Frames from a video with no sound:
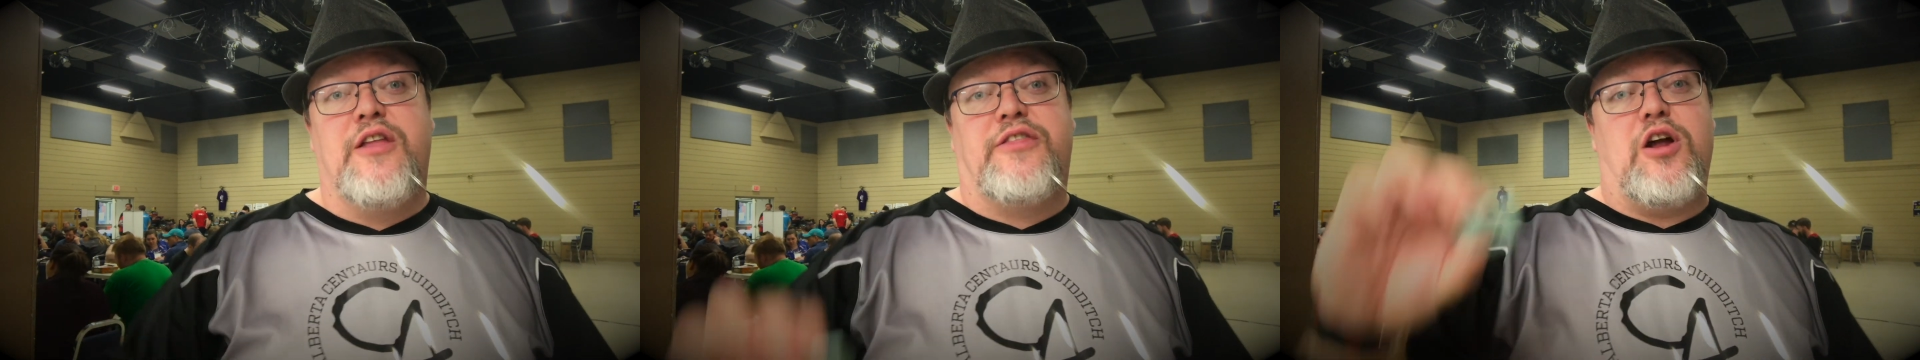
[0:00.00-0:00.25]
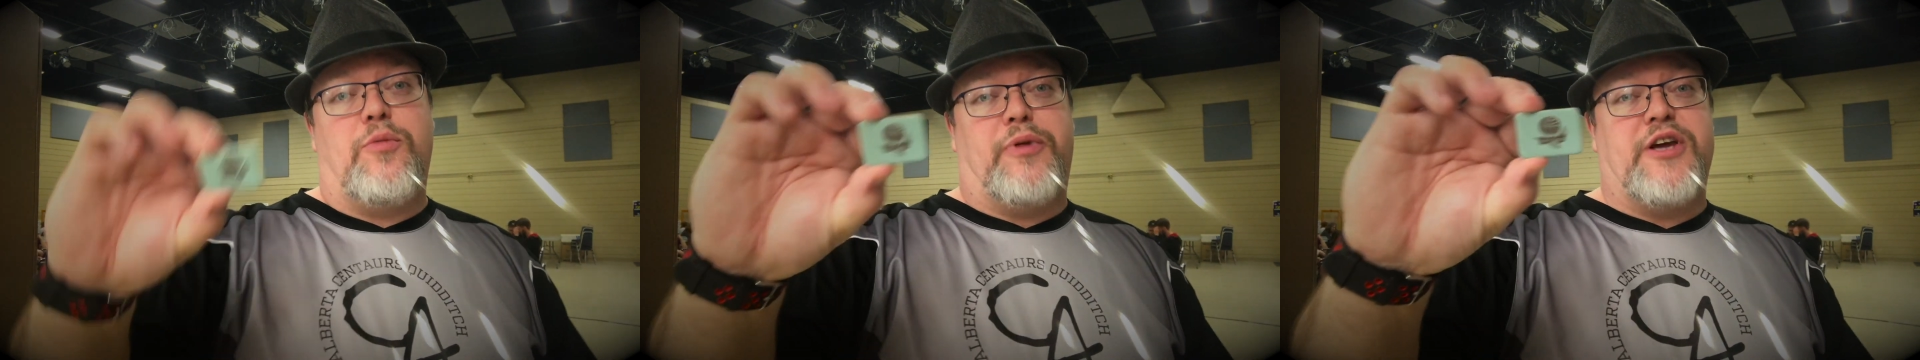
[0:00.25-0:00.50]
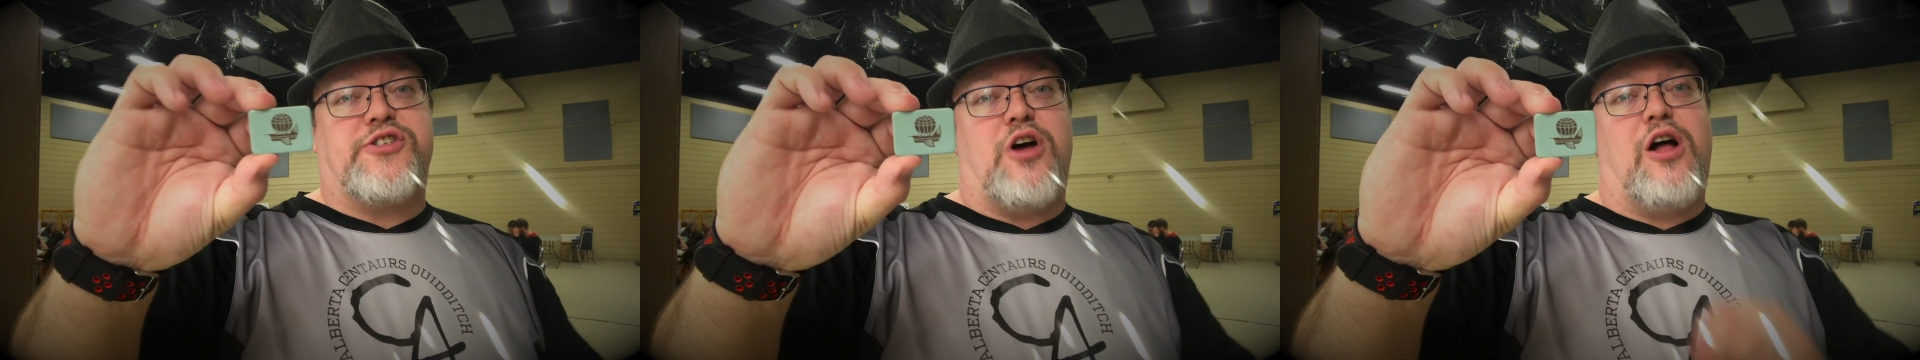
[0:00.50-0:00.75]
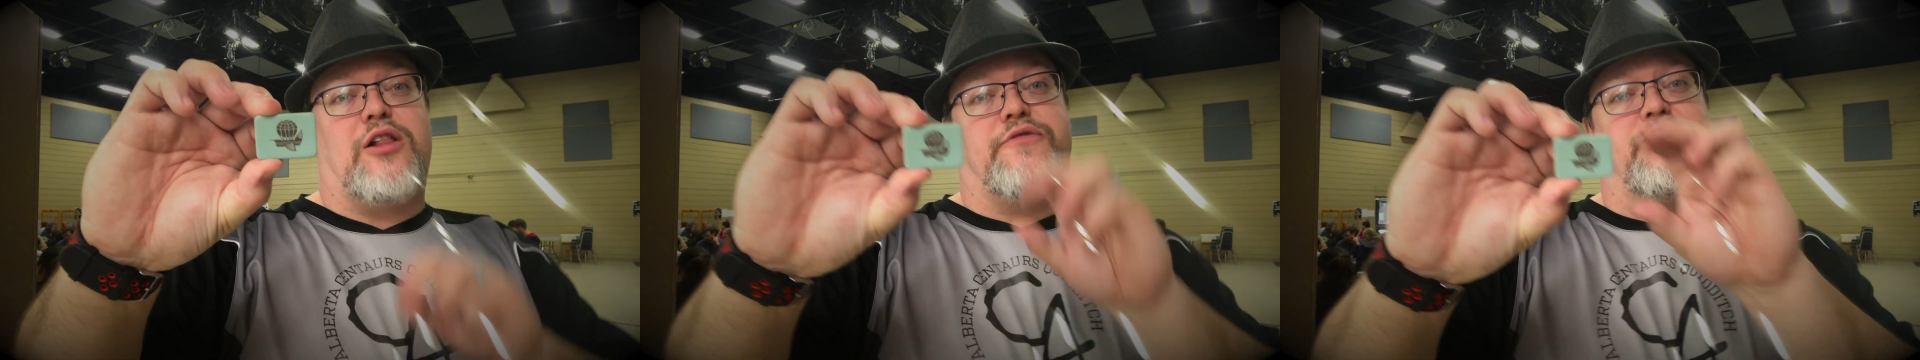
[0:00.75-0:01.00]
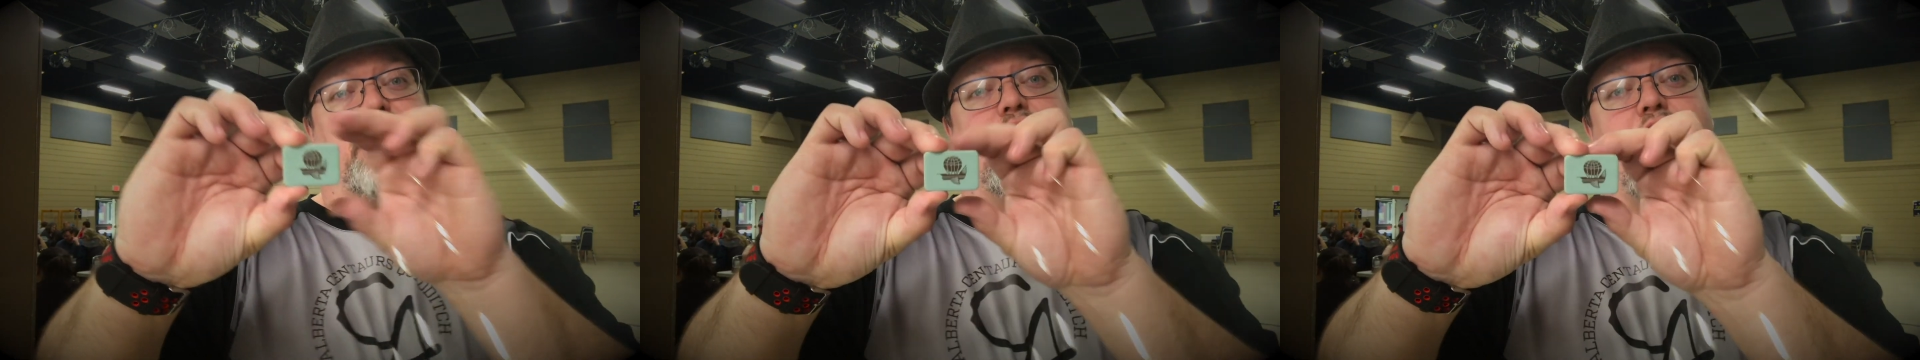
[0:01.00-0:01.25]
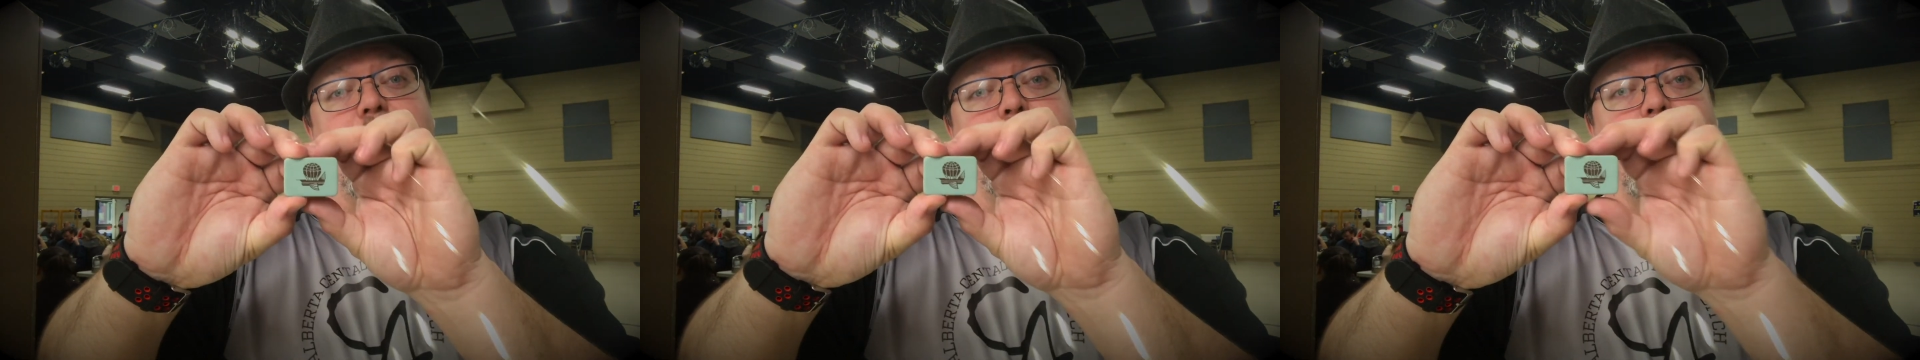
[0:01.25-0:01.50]
they replaced all of the
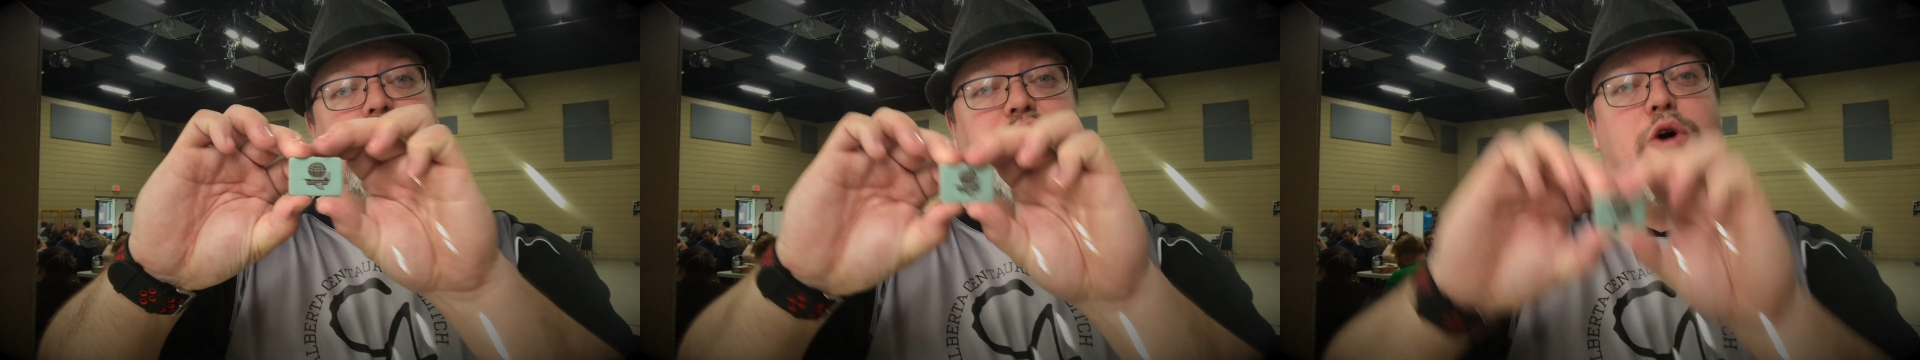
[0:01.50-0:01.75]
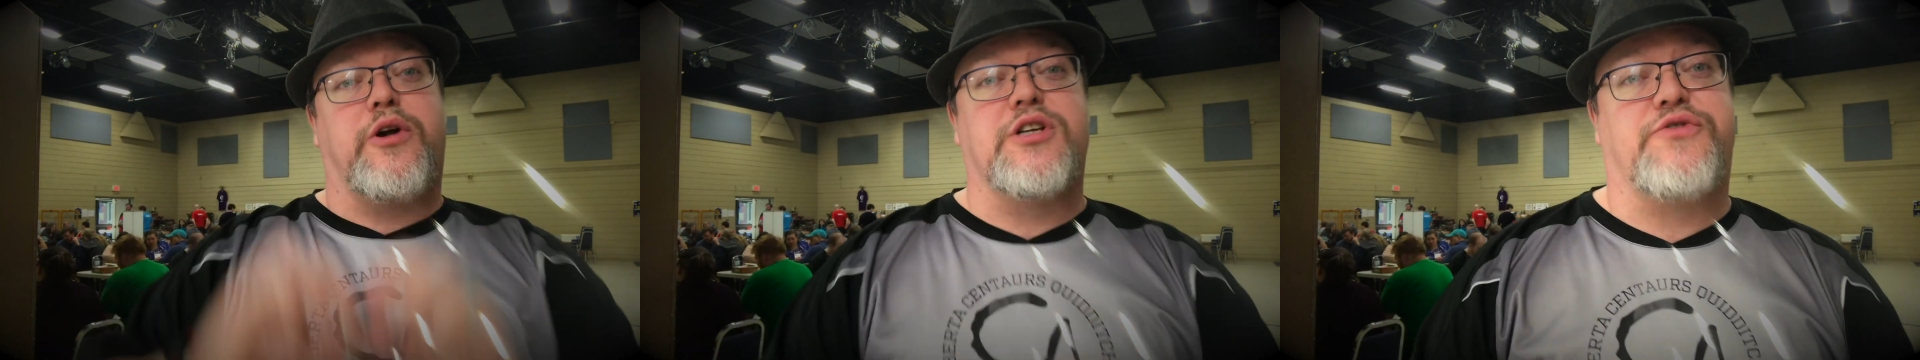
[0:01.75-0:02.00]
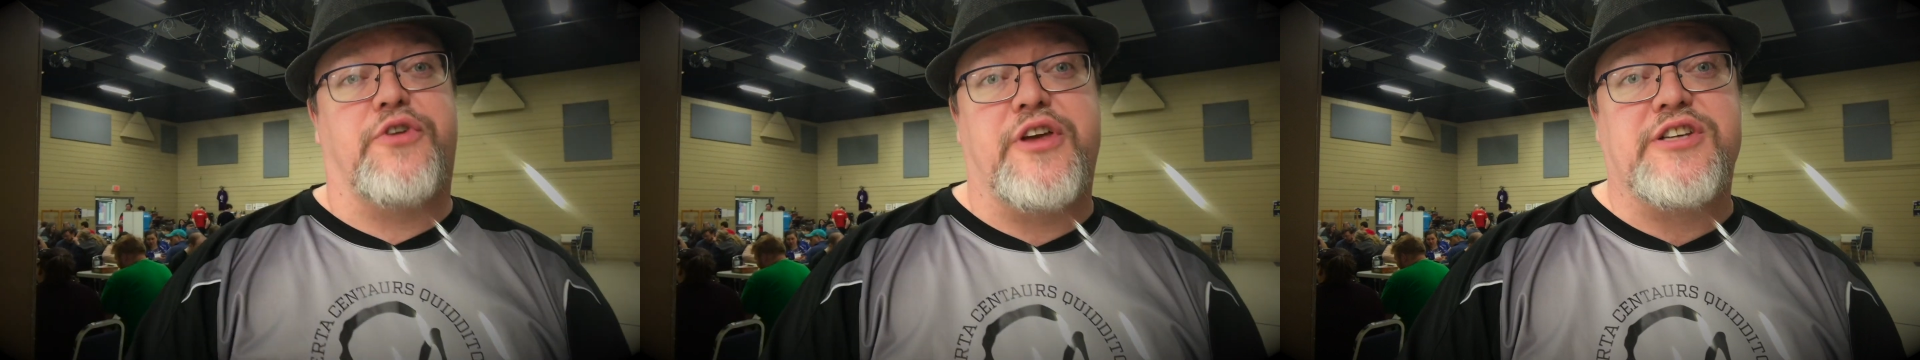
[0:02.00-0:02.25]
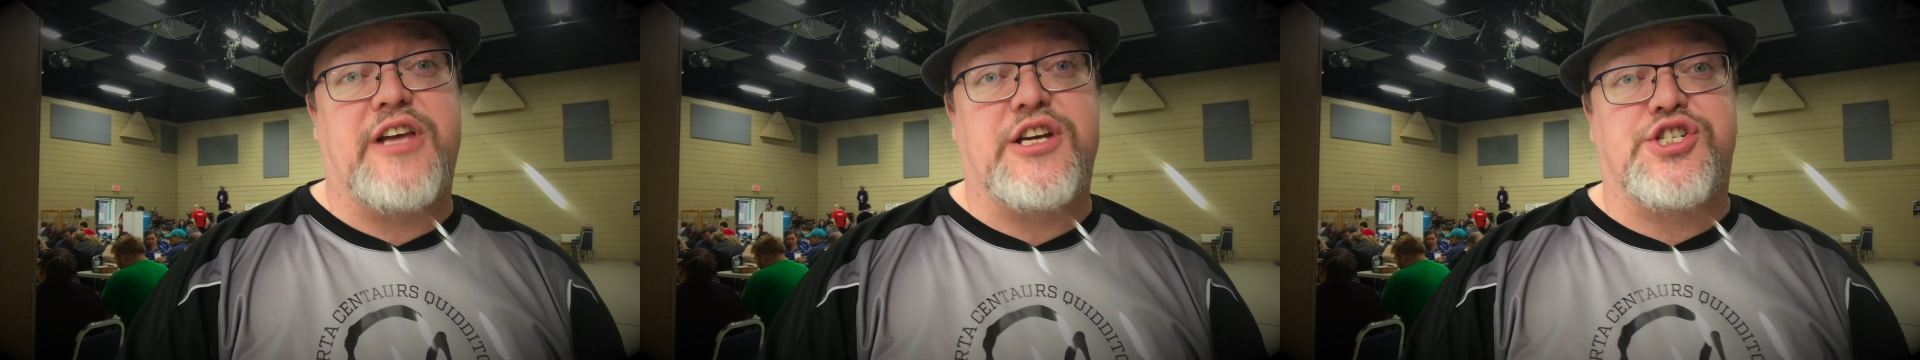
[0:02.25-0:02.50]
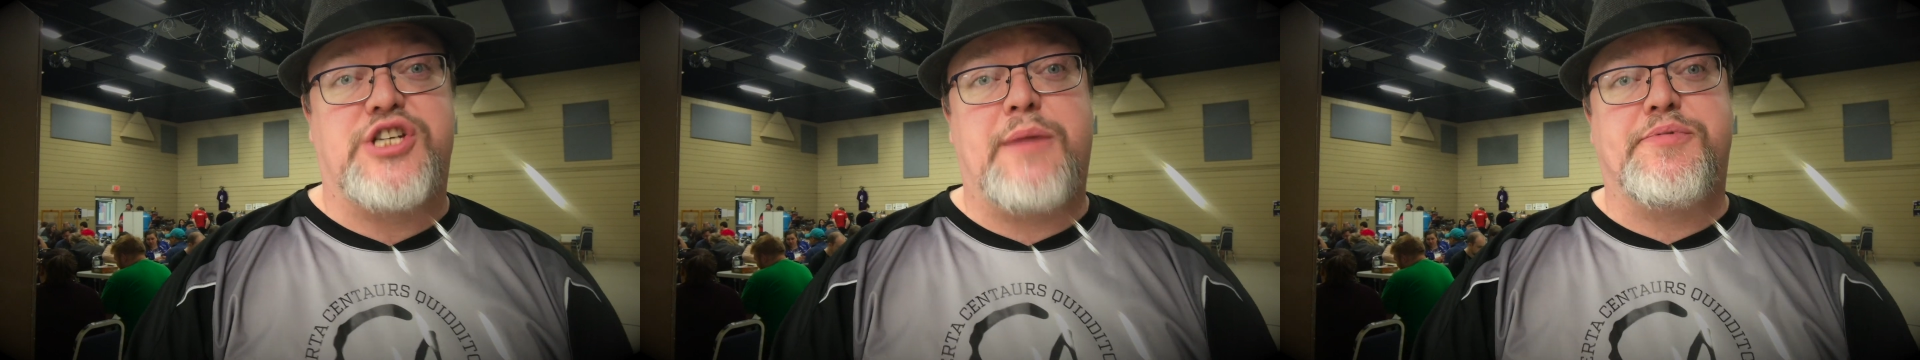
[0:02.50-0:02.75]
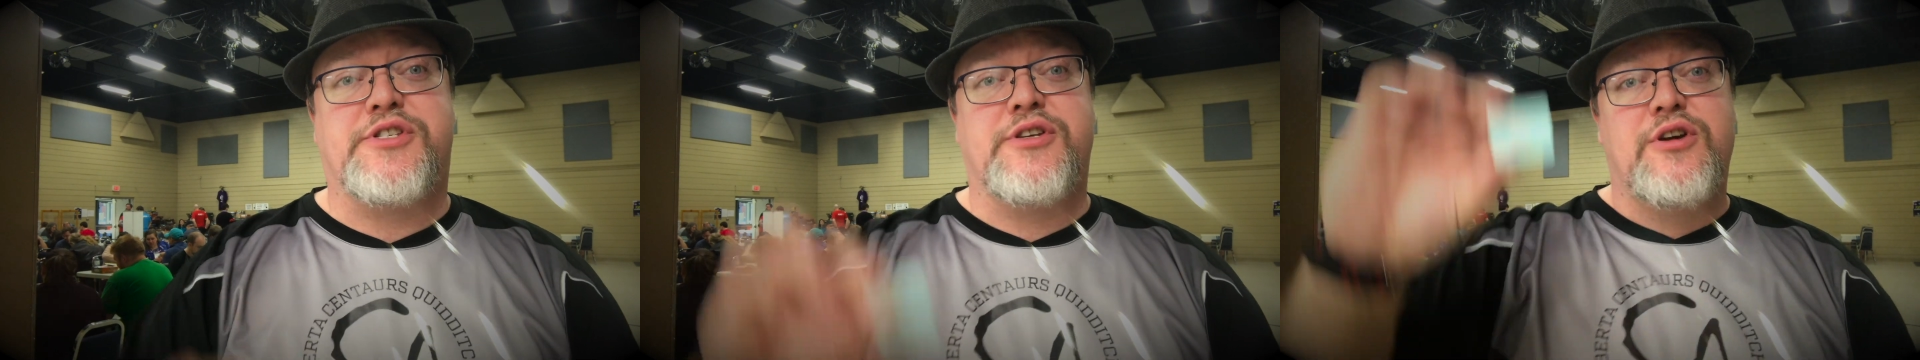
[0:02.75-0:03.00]
cardboard tokens for things like
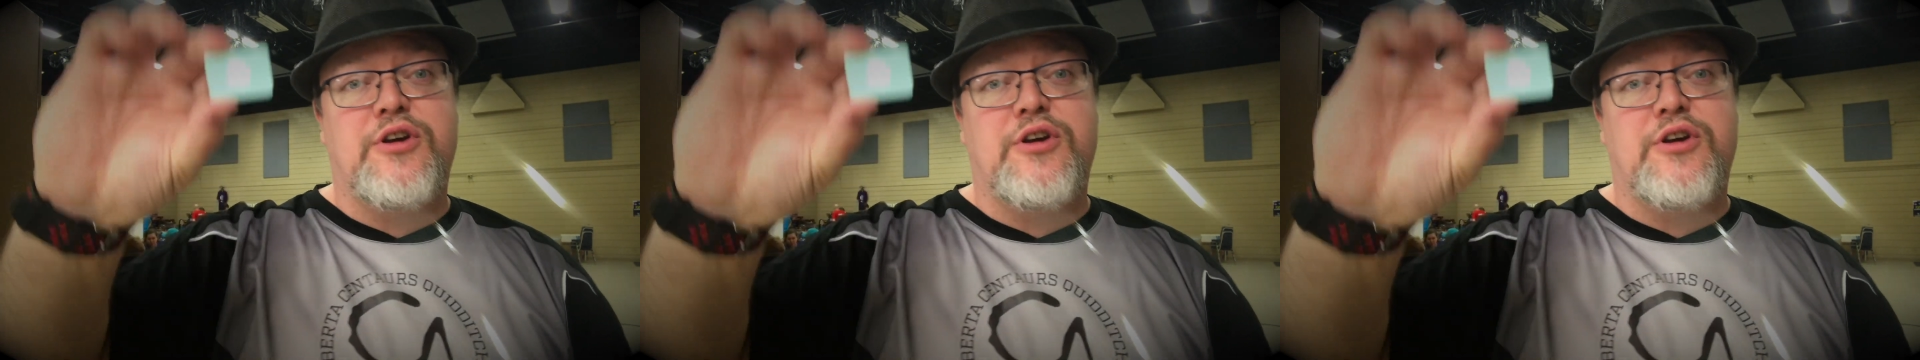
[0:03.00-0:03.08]
ships